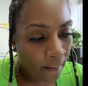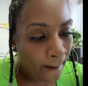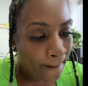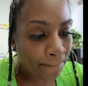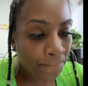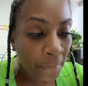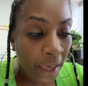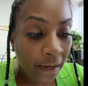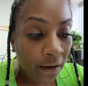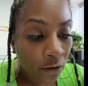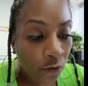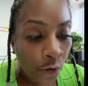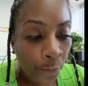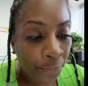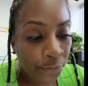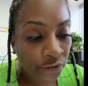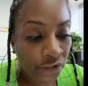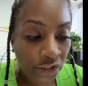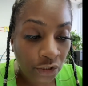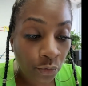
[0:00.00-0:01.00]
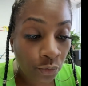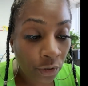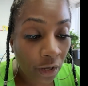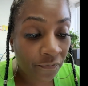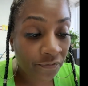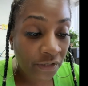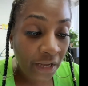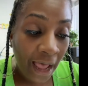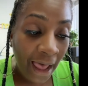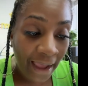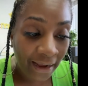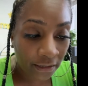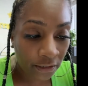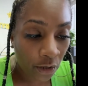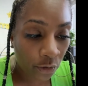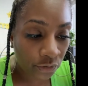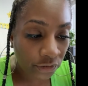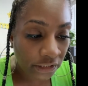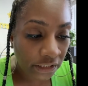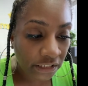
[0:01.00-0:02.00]
Medical pursuit of
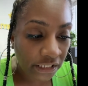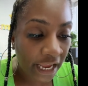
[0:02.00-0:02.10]
diagnosis